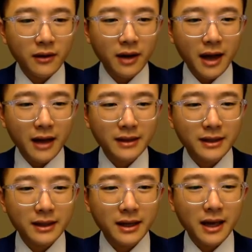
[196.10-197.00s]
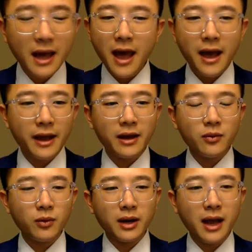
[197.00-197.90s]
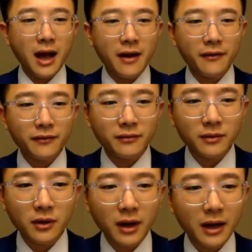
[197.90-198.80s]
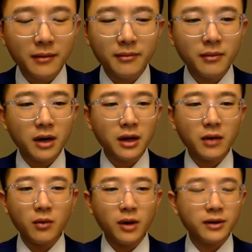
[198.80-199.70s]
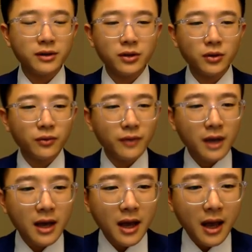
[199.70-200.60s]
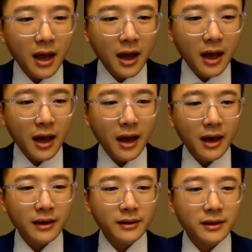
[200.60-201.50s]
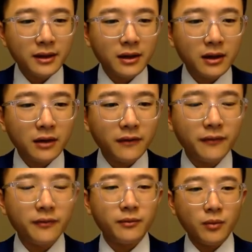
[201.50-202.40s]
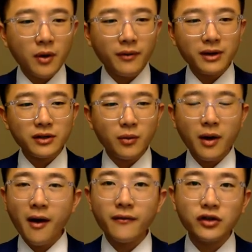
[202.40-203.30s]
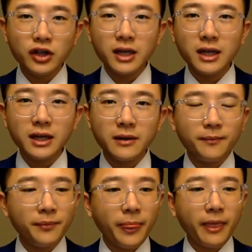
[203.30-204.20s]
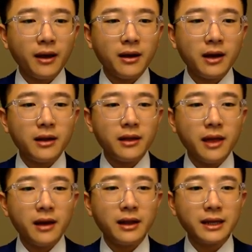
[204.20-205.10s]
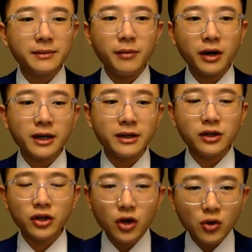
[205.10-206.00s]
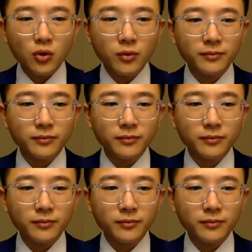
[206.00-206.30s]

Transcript: at A, we have, okay, mark it 1, 2. And when we have G, let's mark it 2.